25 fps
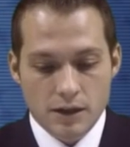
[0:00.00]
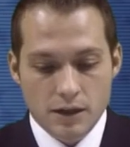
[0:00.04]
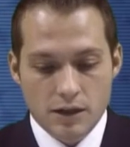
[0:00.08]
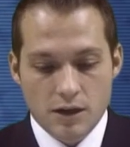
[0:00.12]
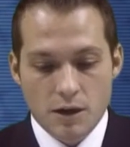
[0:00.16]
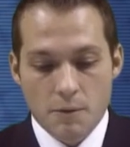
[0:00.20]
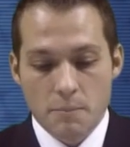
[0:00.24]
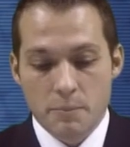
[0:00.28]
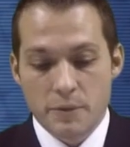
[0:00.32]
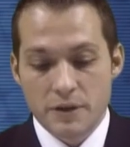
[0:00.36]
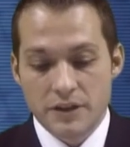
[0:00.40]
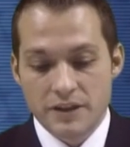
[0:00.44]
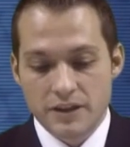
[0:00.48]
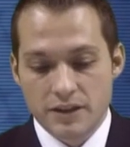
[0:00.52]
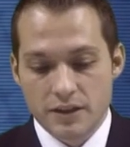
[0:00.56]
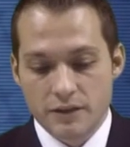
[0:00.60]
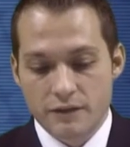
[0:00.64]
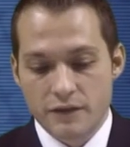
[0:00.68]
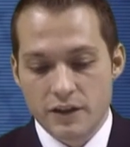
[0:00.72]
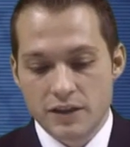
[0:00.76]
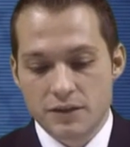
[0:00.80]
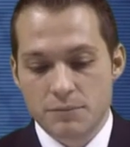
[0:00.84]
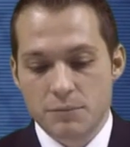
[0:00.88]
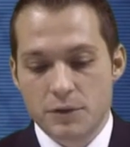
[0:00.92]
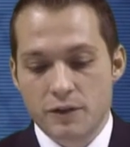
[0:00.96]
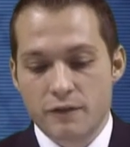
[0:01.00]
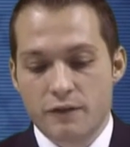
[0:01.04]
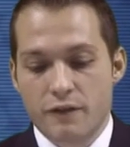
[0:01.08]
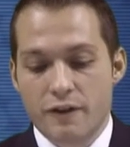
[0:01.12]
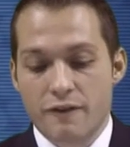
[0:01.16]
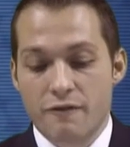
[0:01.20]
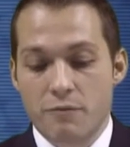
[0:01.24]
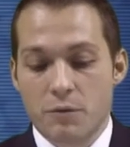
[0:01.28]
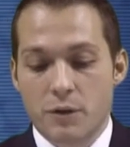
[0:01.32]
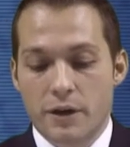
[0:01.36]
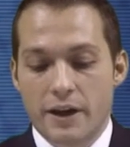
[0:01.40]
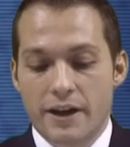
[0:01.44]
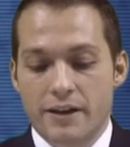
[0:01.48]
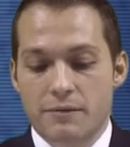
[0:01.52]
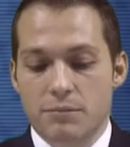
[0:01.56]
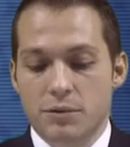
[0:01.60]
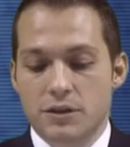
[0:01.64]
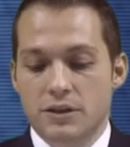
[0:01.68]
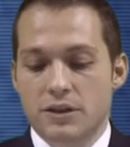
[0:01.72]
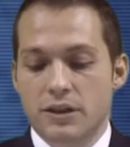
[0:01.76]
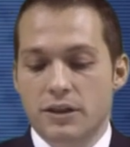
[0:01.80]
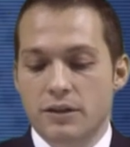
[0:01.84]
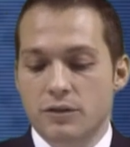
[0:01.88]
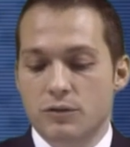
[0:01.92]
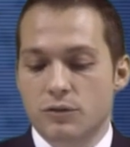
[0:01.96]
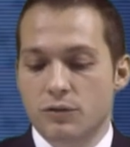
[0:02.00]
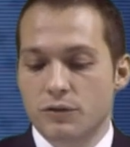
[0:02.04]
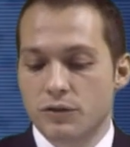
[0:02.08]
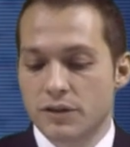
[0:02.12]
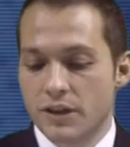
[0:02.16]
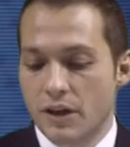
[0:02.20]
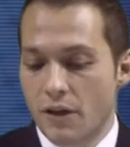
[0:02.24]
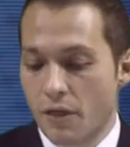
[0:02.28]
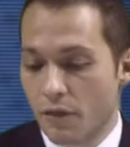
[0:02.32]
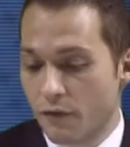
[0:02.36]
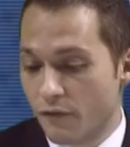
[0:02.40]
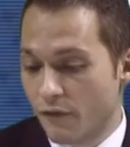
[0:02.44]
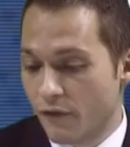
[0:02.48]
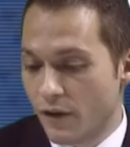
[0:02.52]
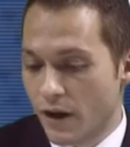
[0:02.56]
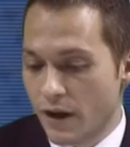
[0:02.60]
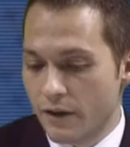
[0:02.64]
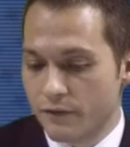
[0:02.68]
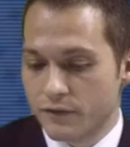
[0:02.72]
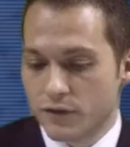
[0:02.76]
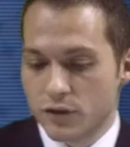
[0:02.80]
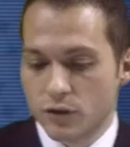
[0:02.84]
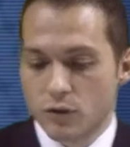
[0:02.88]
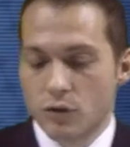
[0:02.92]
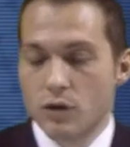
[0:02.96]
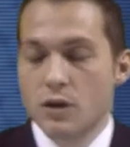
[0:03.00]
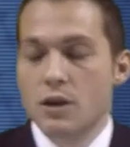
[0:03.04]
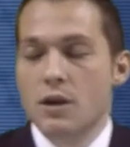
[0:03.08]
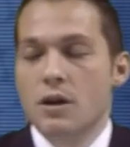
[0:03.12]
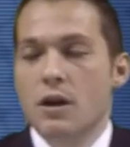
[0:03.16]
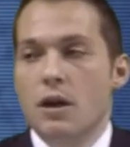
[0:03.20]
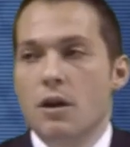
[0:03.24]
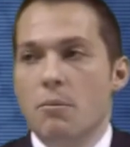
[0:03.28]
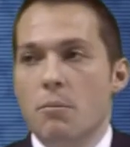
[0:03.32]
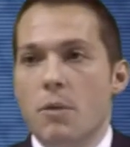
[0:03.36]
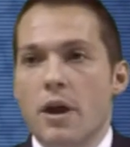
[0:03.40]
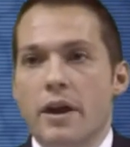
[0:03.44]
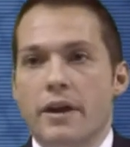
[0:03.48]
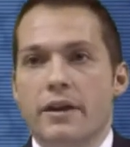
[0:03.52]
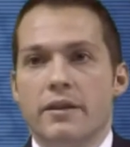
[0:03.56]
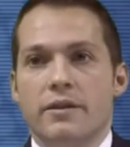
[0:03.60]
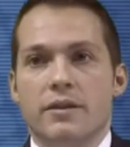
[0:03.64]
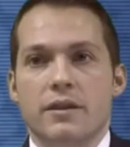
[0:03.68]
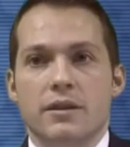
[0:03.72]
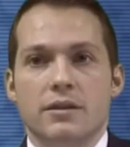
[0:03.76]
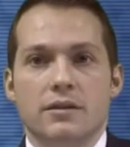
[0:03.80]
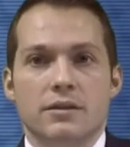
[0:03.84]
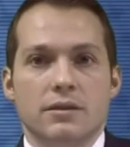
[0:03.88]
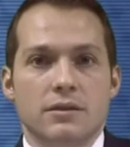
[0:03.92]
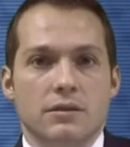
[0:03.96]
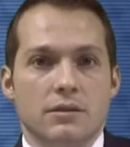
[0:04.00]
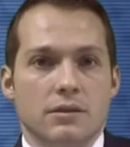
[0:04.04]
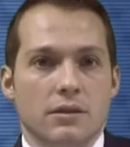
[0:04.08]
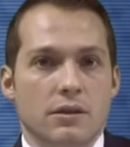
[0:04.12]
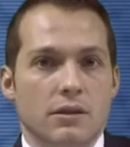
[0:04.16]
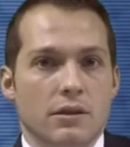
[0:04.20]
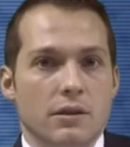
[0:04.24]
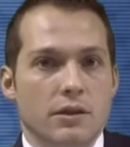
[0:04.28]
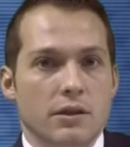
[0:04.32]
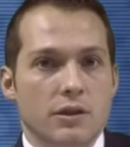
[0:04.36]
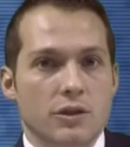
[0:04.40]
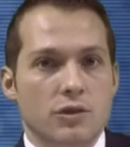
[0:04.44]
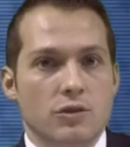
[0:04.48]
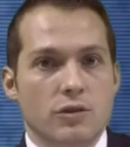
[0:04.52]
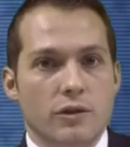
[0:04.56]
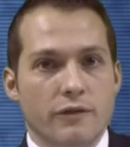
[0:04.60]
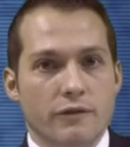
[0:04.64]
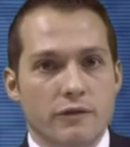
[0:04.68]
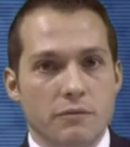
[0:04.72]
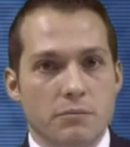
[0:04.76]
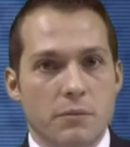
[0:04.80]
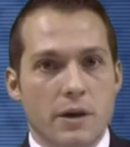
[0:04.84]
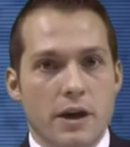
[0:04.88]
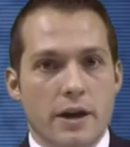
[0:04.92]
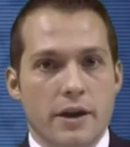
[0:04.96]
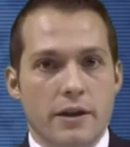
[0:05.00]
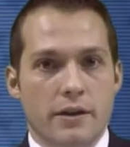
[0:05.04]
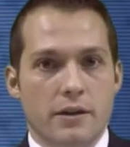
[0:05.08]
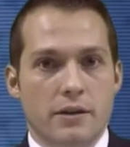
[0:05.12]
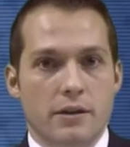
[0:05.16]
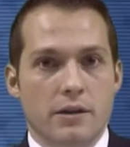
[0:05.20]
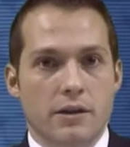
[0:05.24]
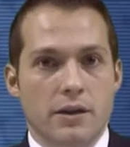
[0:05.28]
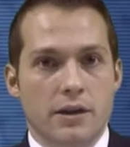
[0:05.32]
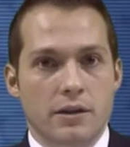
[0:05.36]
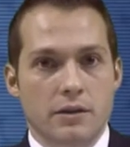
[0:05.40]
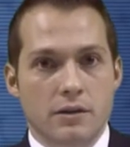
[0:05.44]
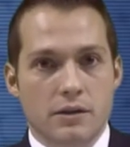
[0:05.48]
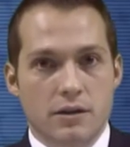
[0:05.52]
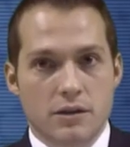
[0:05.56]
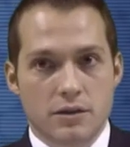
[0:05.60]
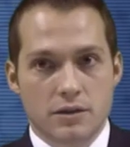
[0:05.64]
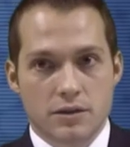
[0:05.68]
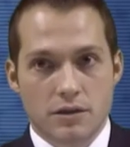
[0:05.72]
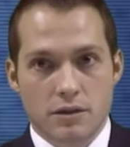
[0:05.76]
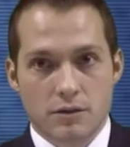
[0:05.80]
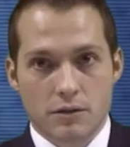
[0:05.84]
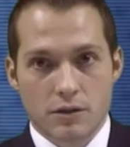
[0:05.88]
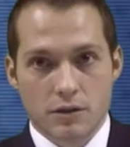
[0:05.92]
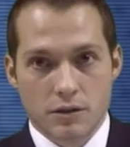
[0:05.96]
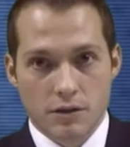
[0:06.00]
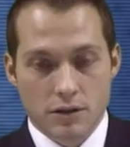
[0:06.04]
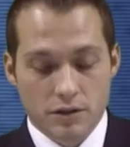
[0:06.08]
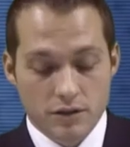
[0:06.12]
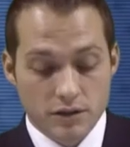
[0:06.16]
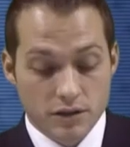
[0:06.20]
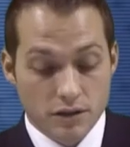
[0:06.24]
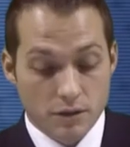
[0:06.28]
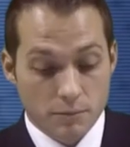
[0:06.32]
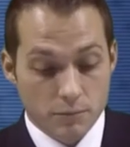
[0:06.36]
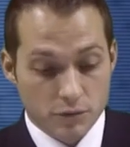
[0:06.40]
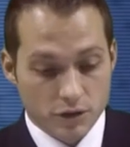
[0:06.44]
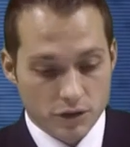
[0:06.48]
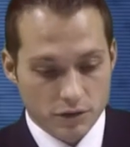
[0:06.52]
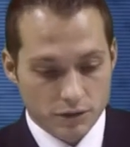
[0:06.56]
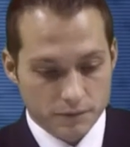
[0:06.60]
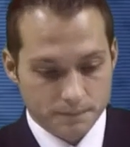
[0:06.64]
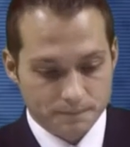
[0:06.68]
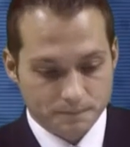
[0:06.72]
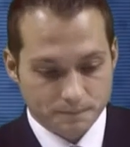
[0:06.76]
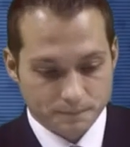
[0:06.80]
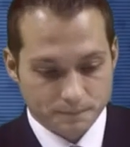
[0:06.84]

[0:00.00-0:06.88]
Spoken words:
Companies' investment 5.8% in 2005. So a market that is driven by inner consumption.